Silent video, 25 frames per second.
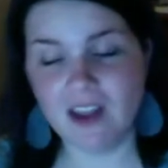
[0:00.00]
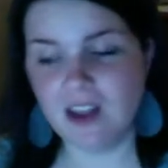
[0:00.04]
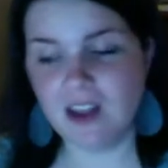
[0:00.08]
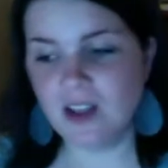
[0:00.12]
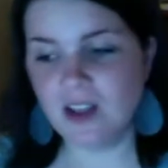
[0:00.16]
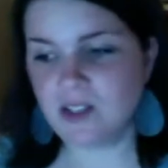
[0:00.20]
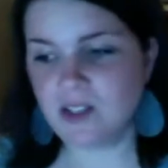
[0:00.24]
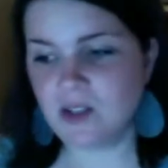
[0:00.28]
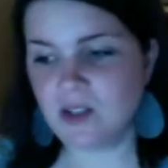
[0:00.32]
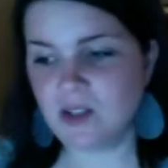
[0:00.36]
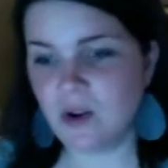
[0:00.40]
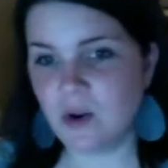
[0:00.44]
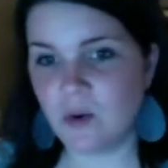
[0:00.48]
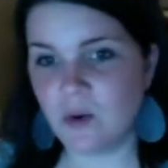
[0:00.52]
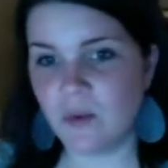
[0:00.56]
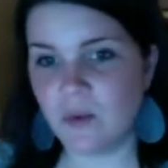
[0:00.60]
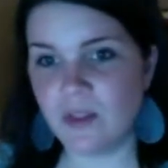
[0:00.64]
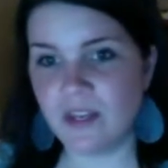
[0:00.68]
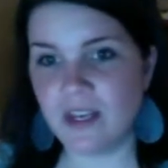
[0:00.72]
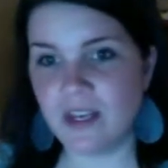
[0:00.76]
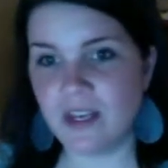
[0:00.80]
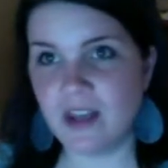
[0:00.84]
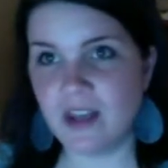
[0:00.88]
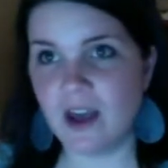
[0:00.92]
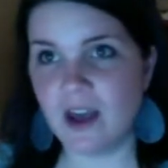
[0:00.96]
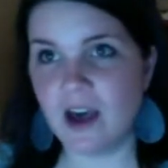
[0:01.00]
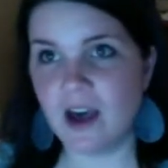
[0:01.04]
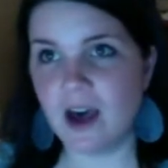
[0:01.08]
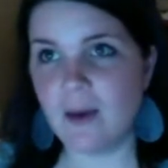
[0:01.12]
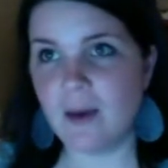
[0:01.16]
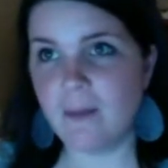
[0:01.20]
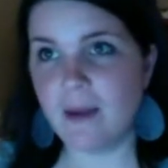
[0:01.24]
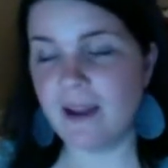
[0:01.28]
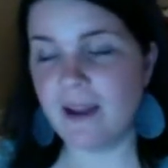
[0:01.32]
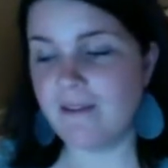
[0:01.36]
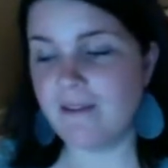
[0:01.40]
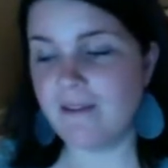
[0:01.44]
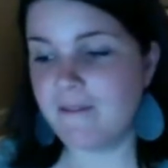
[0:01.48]
So then
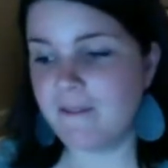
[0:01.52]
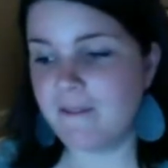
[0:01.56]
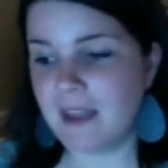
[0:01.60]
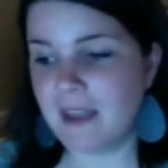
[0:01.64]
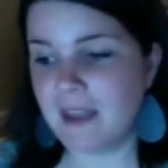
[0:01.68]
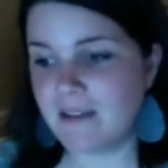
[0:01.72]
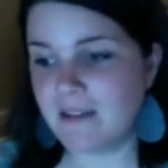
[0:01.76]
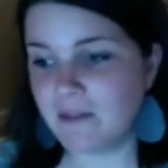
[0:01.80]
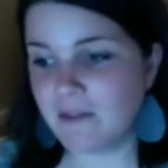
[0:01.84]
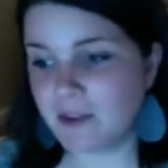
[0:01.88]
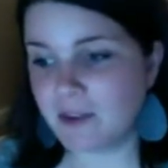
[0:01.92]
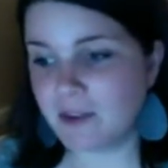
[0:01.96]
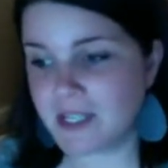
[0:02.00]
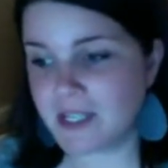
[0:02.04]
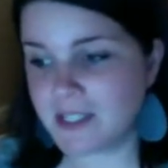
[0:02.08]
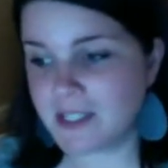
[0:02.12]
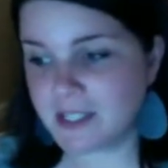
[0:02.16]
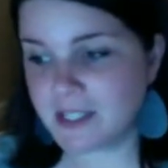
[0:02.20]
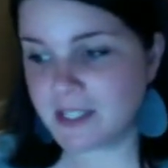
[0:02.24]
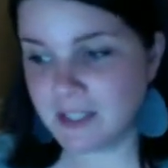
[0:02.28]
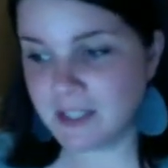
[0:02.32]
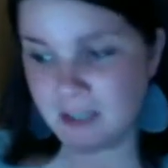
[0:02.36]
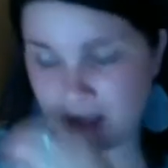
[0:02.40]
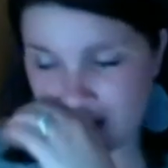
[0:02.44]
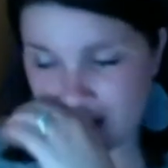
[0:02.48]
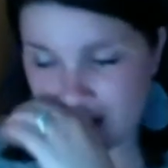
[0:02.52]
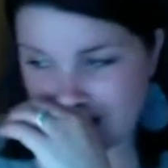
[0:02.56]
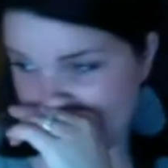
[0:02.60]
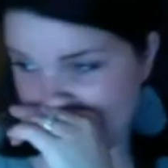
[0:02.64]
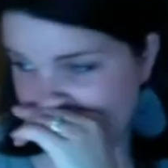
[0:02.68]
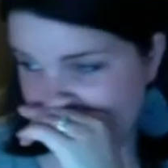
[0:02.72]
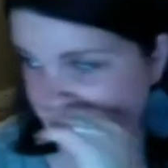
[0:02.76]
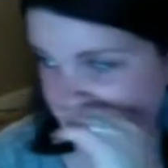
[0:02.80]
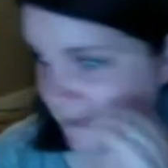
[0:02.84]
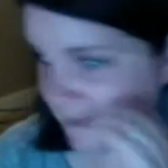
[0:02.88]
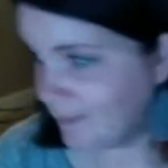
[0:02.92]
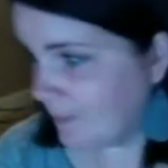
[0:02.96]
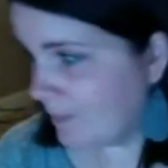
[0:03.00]
my favorite,
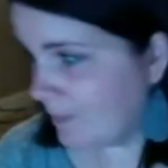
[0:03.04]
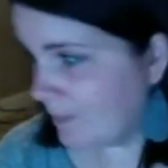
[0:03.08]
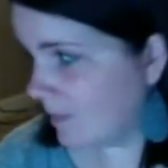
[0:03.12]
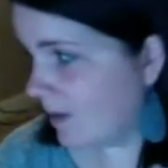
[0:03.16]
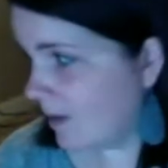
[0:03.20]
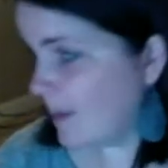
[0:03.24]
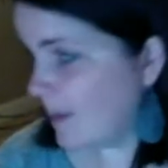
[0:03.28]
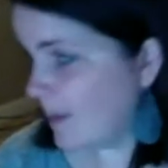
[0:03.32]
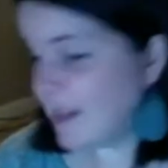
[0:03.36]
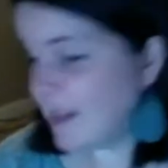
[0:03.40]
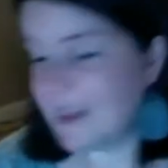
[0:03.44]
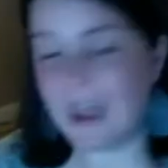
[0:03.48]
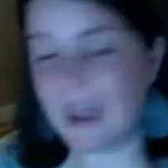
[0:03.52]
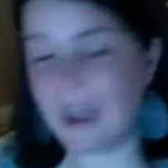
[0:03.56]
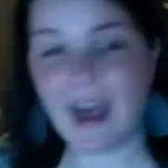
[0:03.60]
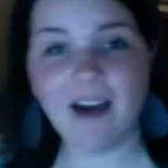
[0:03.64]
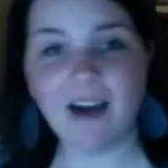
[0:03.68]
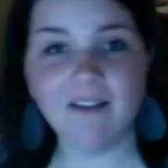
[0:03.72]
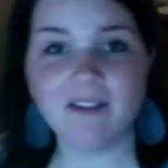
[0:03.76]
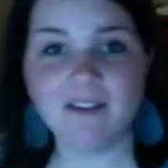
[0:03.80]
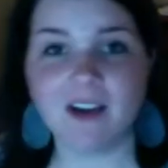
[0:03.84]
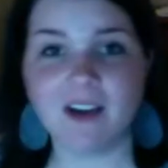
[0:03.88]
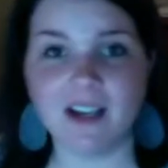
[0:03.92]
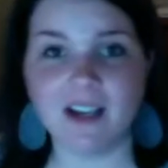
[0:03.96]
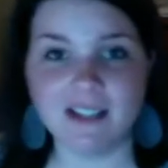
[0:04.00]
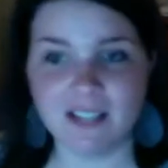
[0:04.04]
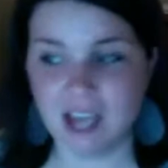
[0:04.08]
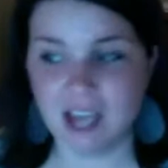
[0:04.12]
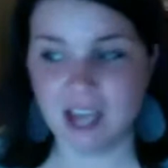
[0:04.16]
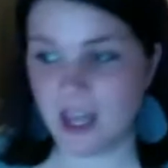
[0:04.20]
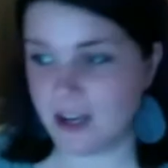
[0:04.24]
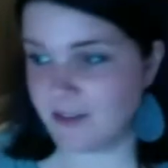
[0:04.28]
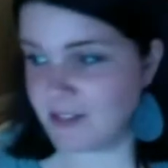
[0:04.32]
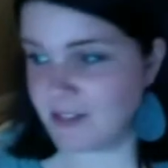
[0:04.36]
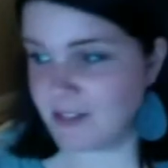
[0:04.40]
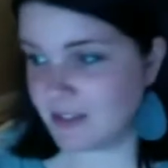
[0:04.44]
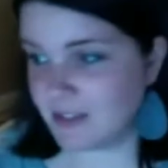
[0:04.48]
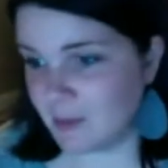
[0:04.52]
they have a ton
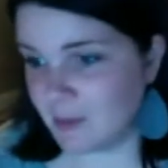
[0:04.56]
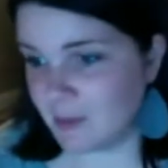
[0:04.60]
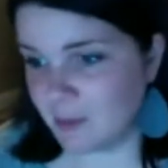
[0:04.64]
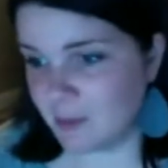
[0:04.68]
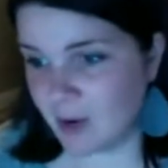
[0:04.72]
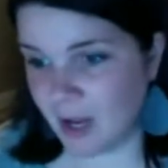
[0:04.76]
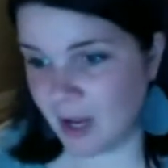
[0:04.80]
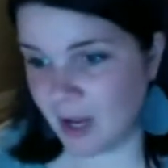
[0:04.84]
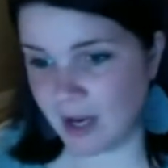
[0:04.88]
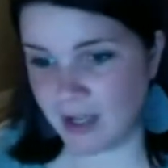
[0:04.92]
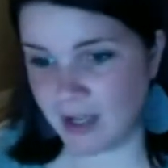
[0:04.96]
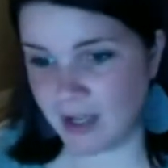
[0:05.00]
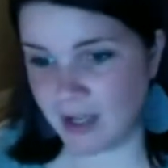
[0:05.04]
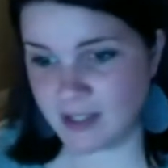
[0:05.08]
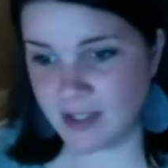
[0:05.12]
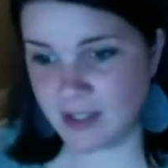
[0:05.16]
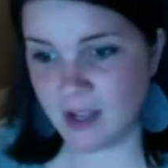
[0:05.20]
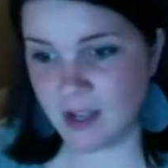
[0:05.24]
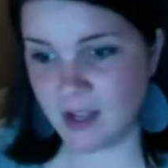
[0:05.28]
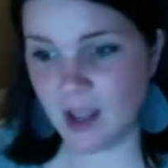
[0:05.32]
of different products,